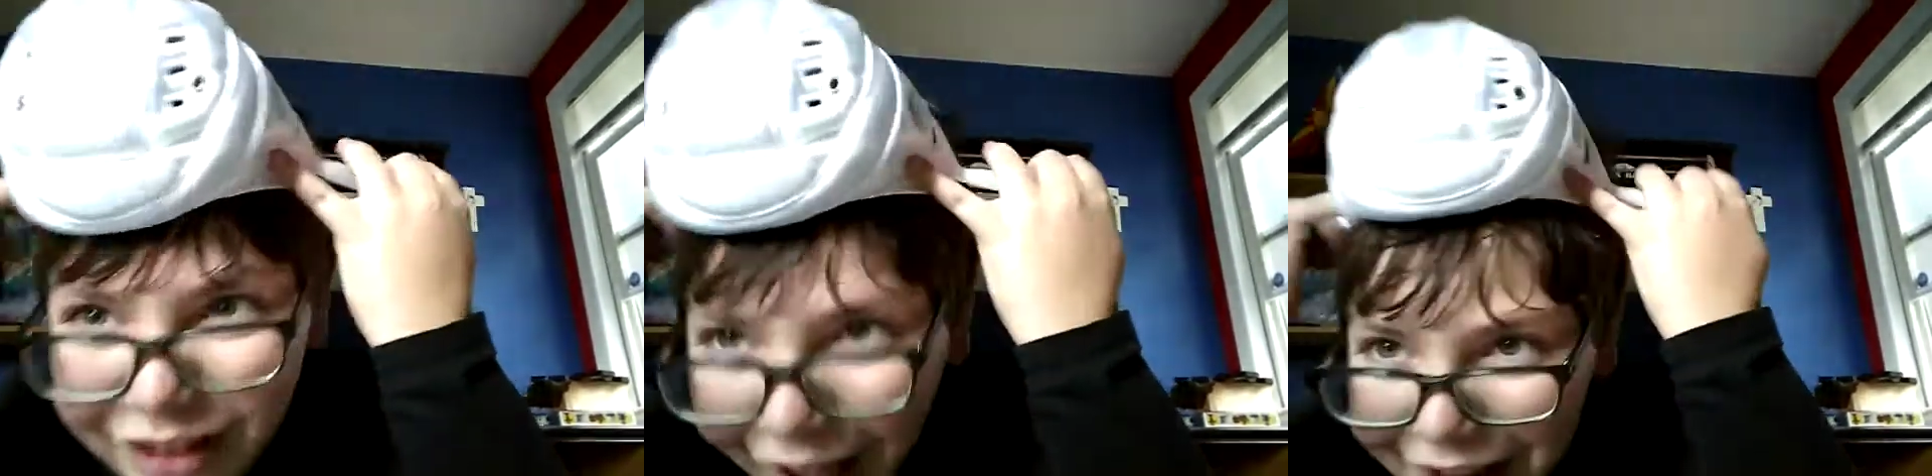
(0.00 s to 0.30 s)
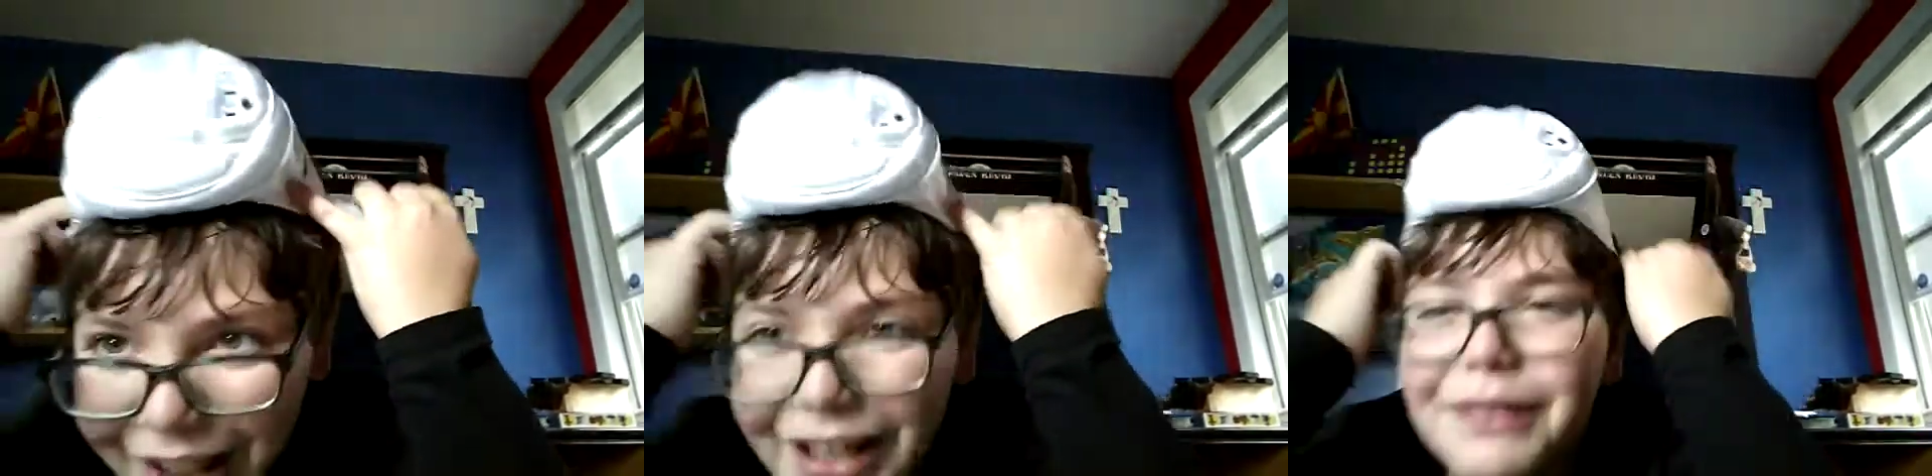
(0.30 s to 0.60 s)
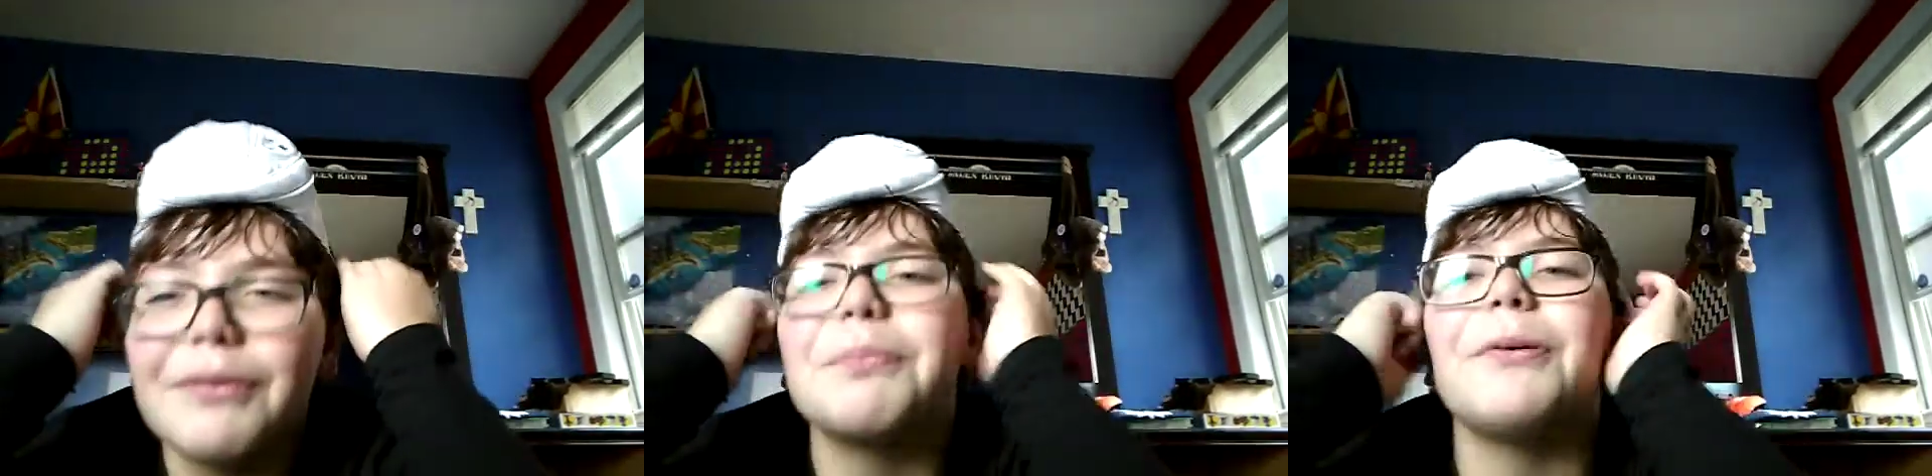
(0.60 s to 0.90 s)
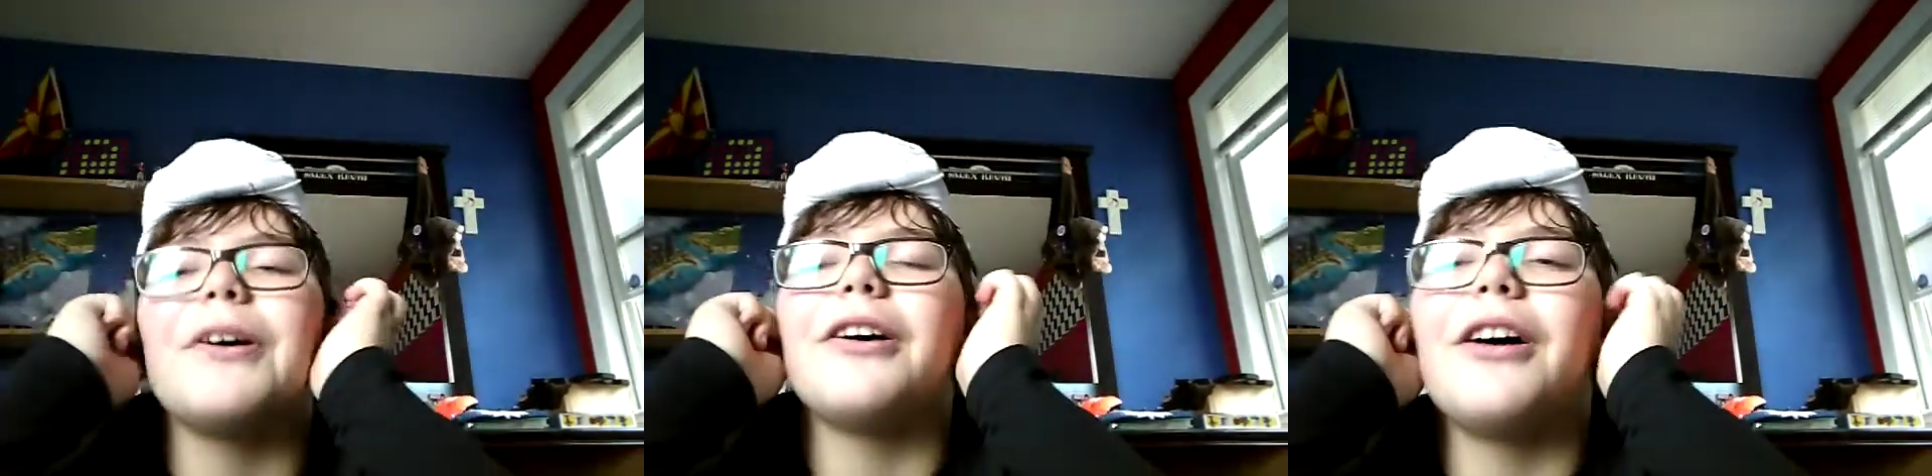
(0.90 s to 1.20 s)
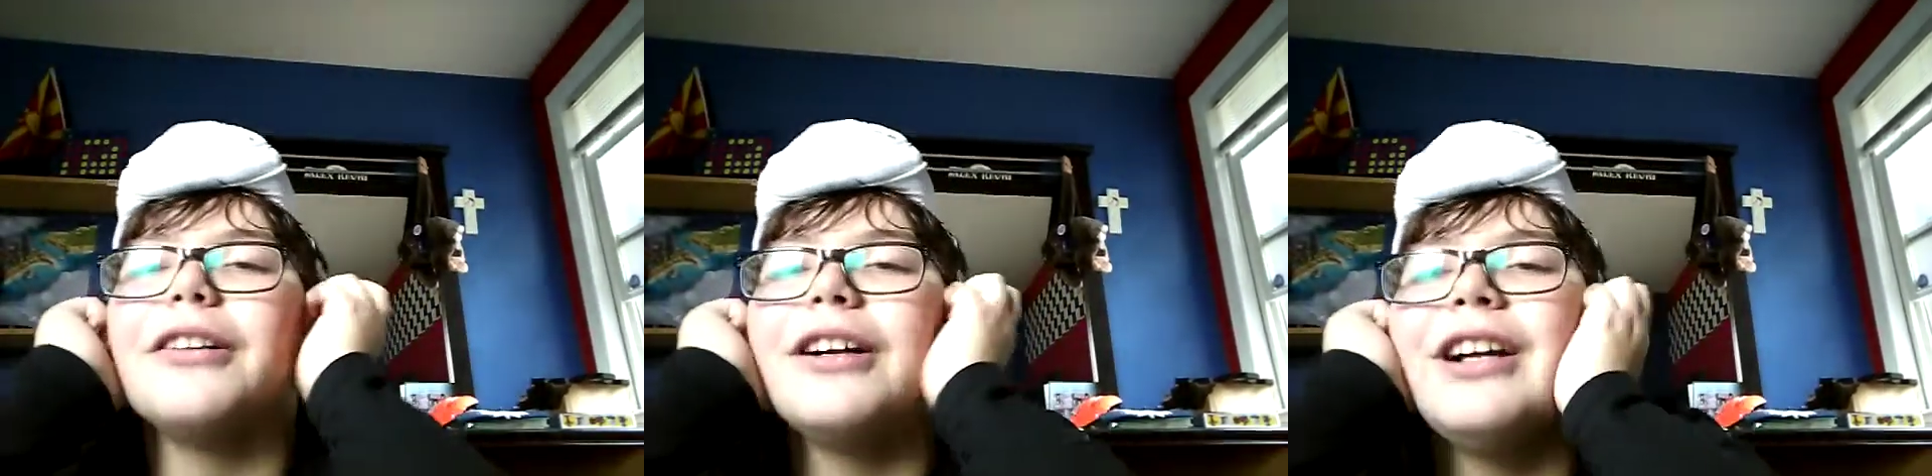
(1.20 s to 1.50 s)
I can't even put it
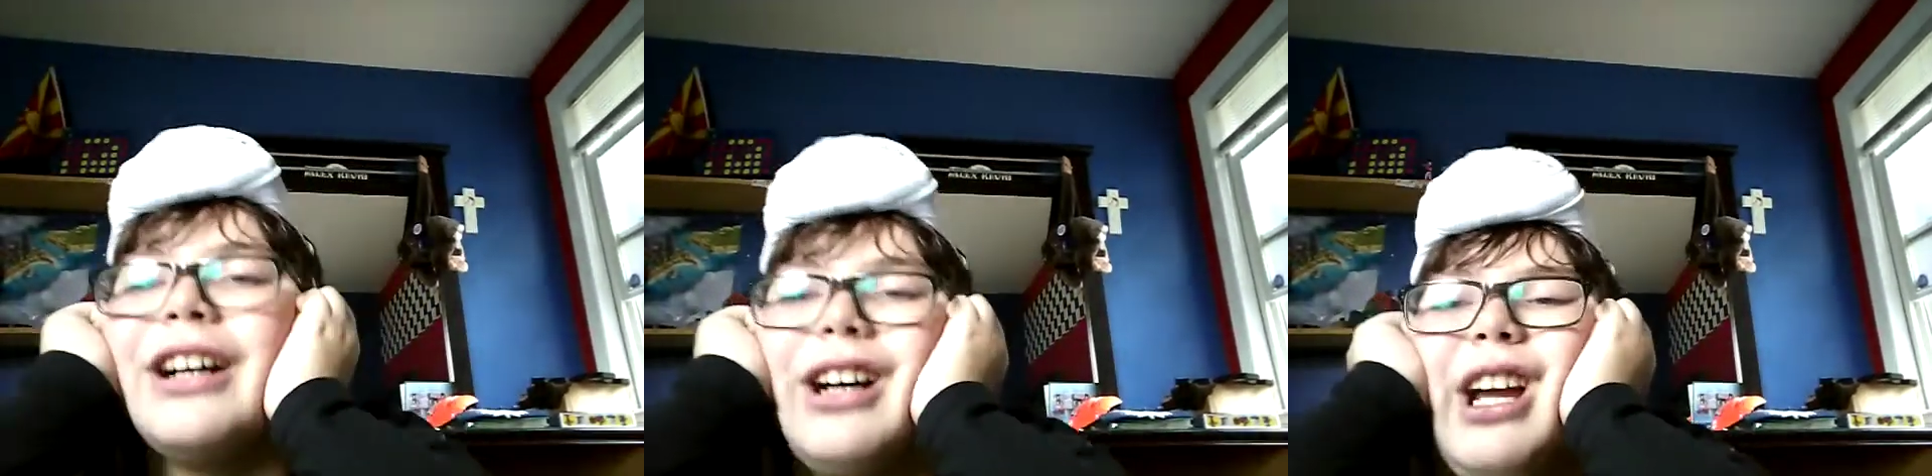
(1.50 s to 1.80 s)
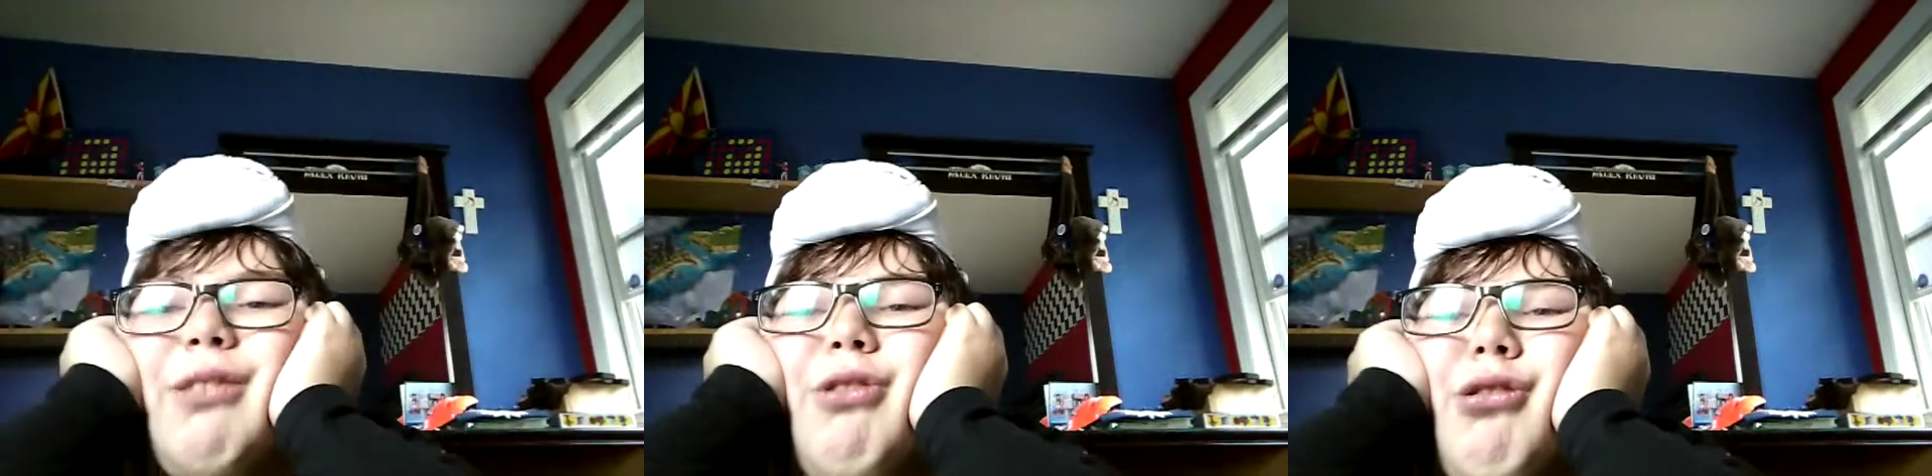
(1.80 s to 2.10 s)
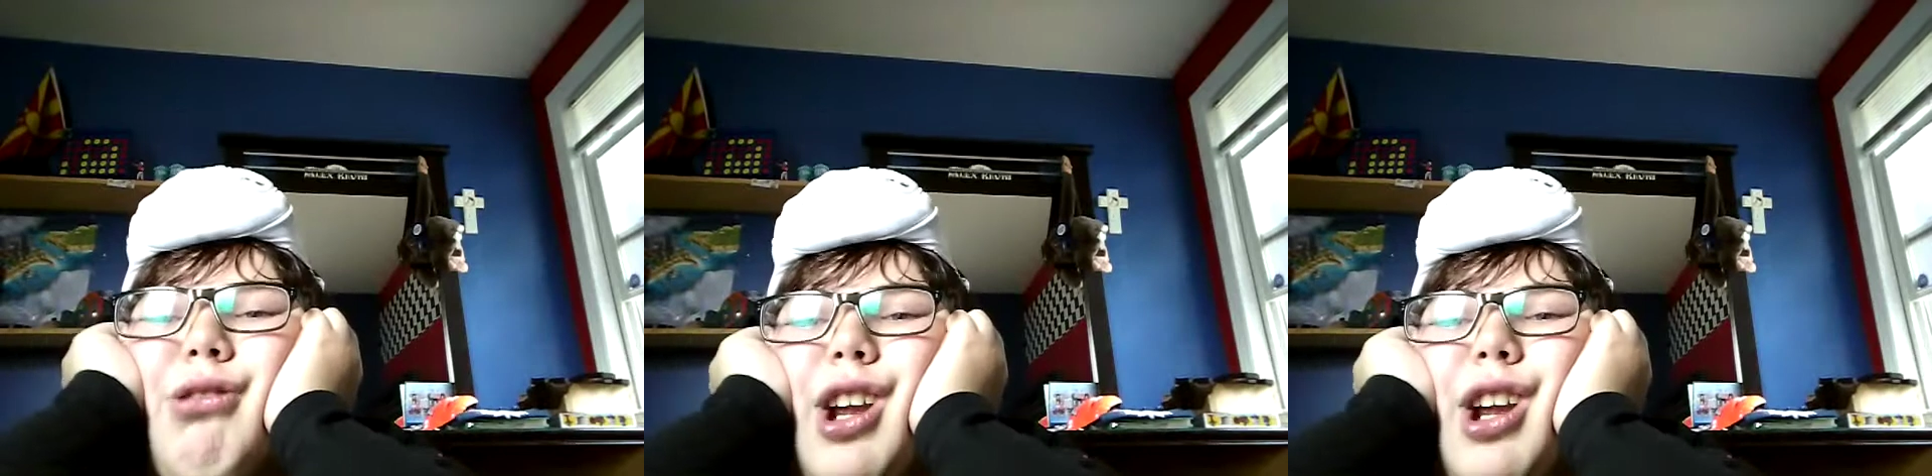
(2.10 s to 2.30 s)
on. I will